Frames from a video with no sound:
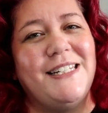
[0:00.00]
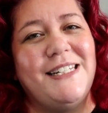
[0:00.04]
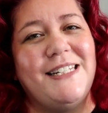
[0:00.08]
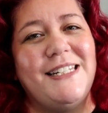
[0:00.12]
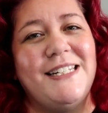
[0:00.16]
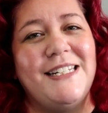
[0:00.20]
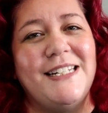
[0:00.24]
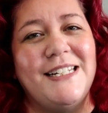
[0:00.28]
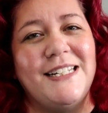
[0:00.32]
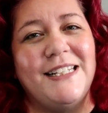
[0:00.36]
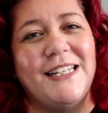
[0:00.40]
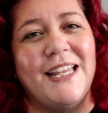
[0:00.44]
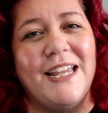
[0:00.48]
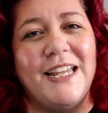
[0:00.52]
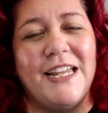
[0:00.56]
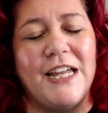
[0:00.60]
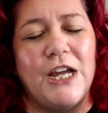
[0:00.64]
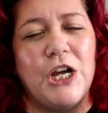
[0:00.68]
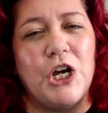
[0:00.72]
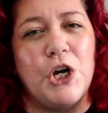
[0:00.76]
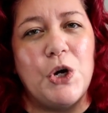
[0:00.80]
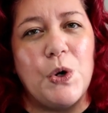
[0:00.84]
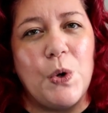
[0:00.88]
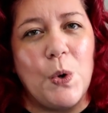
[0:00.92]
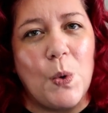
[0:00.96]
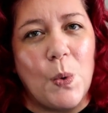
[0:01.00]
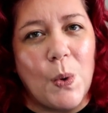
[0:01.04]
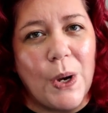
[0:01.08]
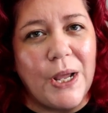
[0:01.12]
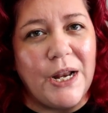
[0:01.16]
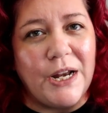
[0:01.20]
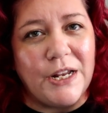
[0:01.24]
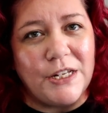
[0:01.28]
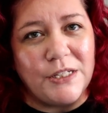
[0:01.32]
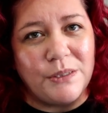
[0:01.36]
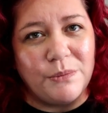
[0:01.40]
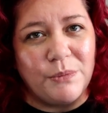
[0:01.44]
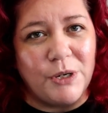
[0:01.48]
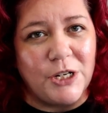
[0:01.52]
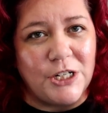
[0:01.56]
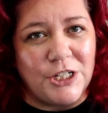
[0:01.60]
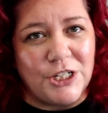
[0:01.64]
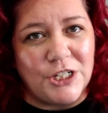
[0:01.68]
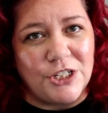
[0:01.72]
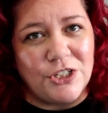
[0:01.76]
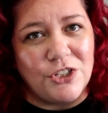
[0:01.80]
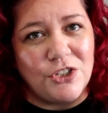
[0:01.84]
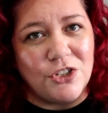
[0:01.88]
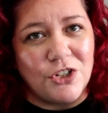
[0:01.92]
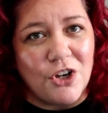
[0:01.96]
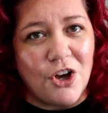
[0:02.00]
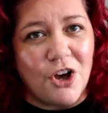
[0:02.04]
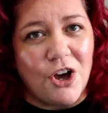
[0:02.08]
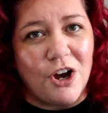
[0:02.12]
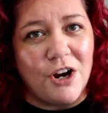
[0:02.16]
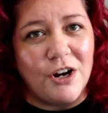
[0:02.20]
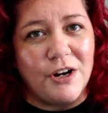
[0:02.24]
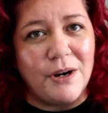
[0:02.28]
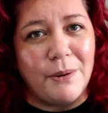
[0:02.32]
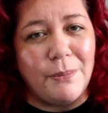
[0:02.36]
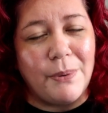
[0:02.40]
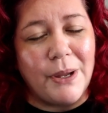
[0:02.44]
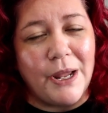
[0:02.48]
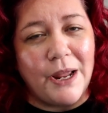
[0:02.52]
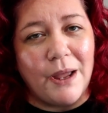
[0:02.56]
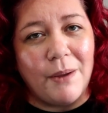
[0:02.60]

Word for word: Didn't like it quite as much as Scarred by